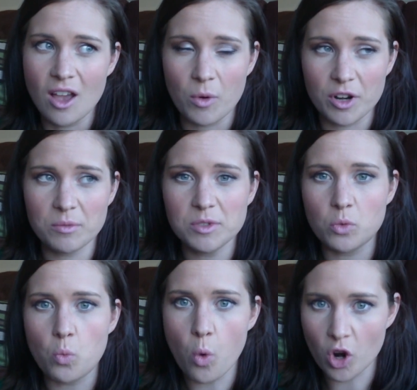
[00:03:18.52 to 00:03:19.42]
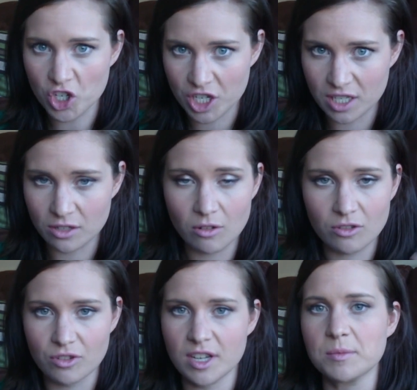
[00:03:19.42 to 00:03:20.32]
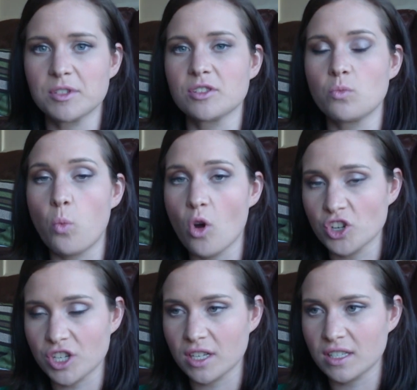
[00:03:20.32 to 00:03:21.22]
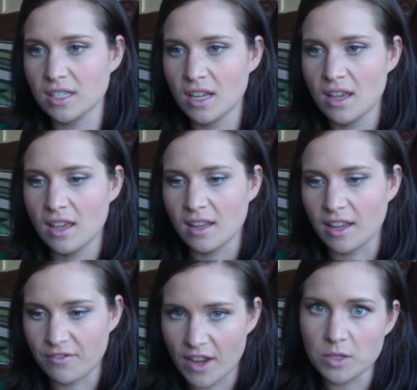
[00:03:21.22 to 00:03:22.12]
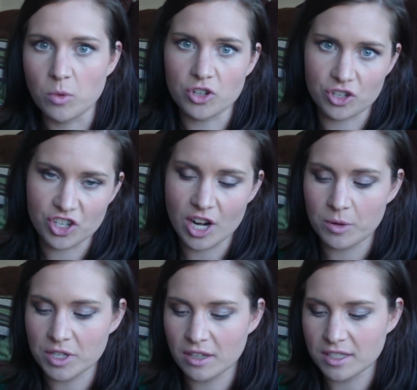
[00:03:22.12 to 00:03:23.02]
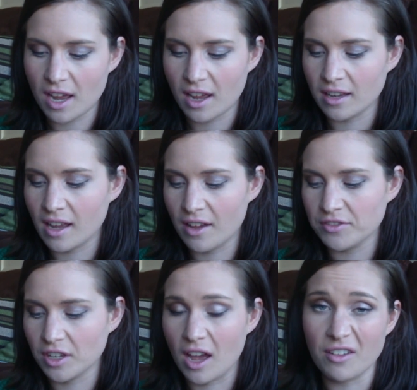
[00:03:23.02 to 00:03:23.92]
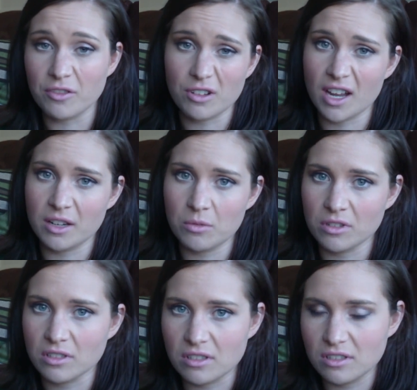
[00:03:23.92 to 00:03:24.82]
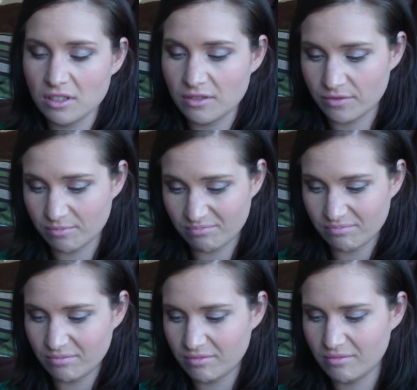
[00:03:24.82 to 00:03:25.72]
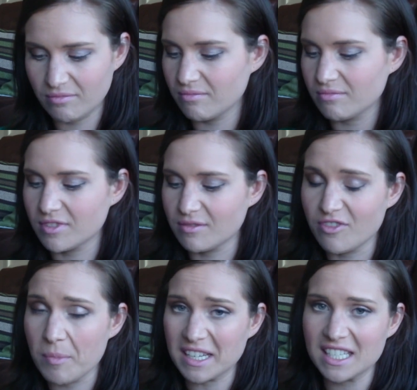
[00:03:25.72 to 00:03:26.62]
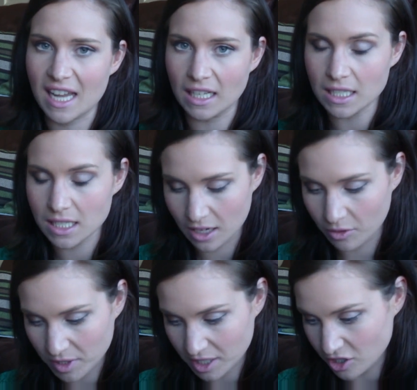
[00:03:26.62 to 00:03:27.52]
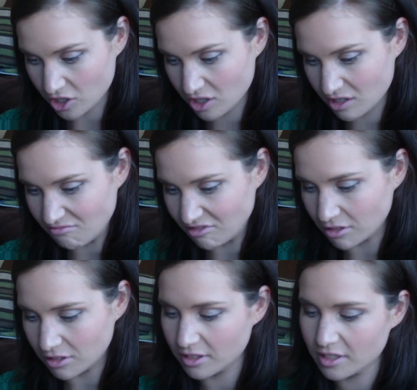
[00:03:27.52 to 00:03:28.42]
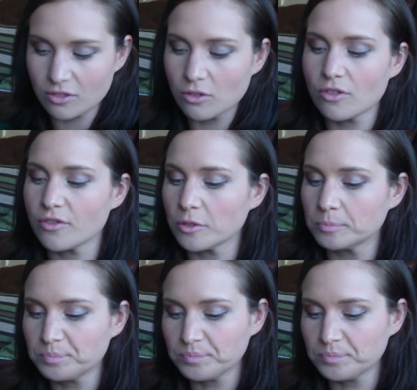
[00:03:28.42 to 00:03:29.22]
when it comes to washes, not creams, just washes, like face wash and shower gels, I have to have organic ones just for my sanity, otherwise I just, oh, it's awful.